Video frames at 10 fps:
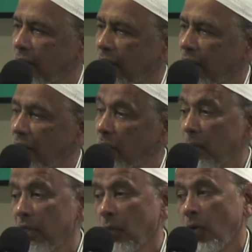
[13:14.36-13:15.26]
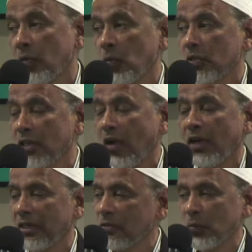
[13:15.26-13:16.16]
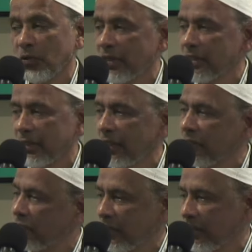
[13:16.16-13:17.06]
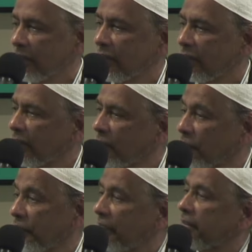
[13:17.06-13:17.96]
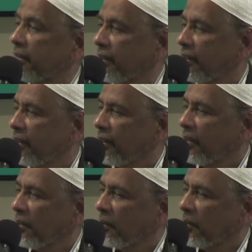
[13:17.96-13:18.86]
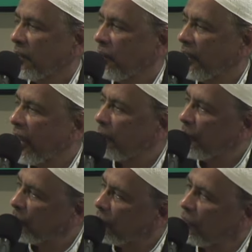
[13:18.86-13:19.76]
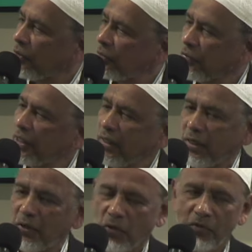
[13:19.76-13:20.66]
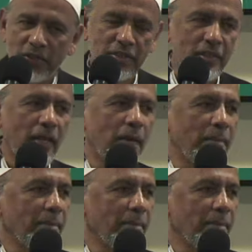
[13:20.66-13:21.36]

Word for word: And maybe the one who is calling to doesn't even greet with that beautiful greeting of Islam.